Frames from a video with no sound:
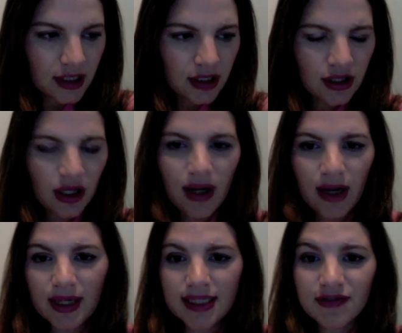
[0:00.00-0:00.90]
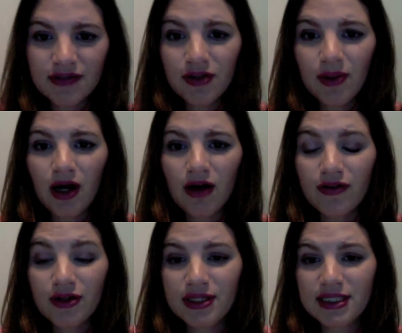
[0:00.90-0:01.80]
So I wanted to film a haul for
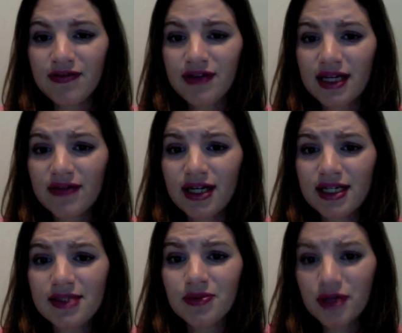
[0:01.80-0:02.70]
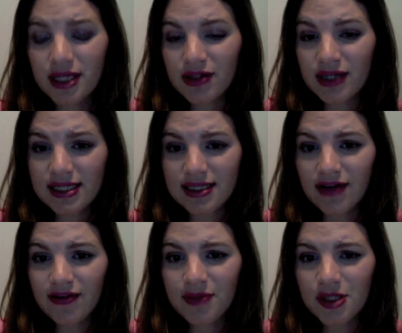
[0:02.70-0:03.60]
you because I feel like I've gotten some really great stuff
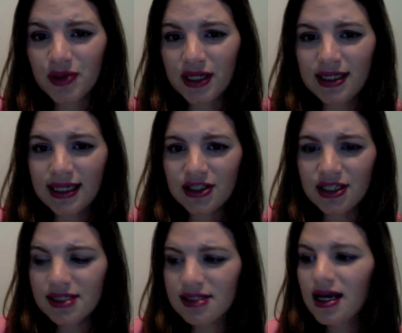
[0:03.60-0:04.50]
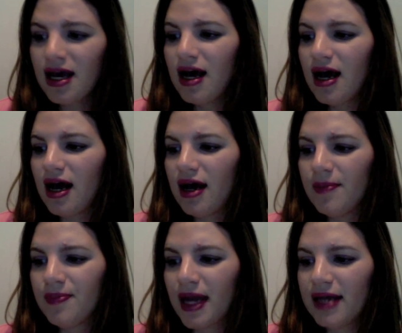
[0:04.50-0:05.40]
from the spring collections.
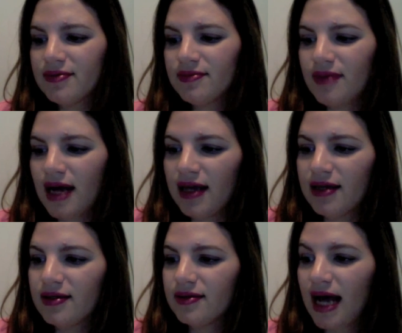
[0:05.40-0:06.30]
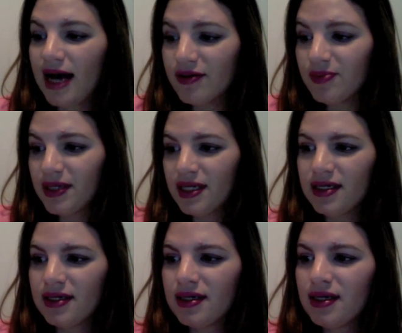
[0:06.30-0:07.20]
I haven't
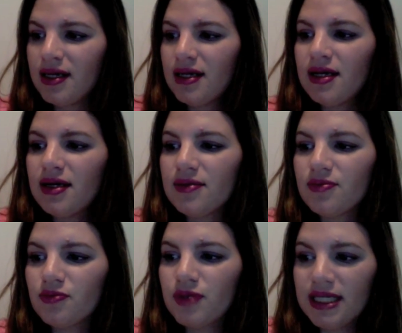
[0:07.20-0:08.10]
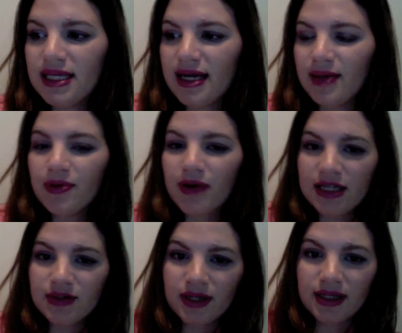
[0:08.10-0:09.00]
been really that
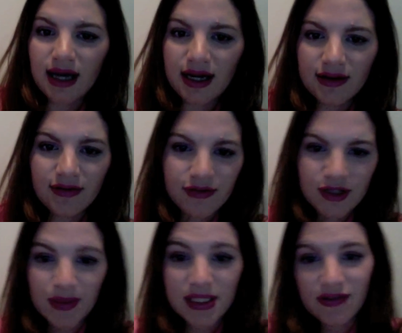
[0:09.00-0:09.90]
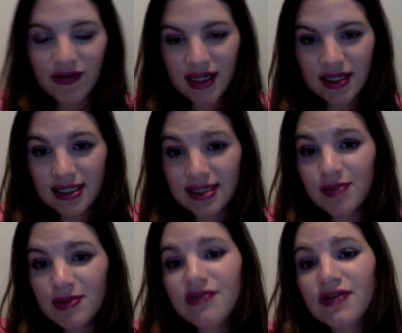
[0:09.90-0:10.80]
impressed with a lot of
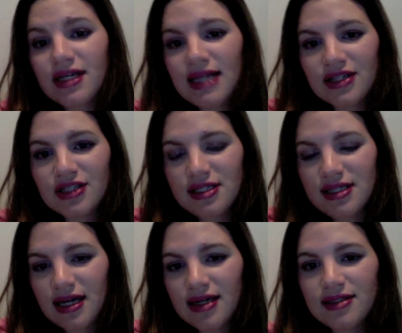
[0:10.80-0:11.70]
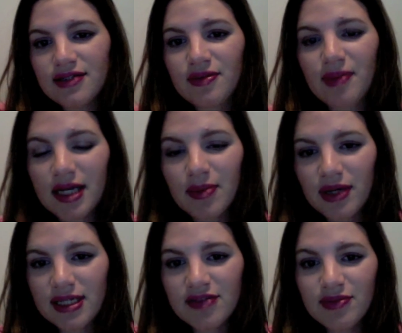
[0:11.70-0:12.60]
season-specific collections that different makeup
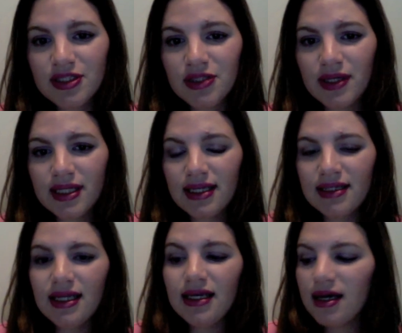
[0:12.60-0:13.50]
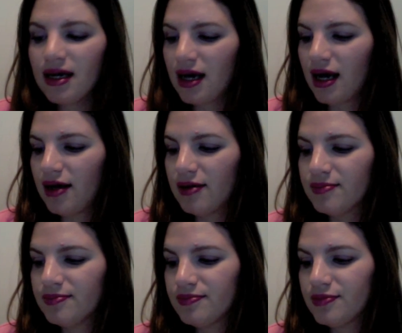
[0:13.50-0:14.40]
brands have been doing lately. I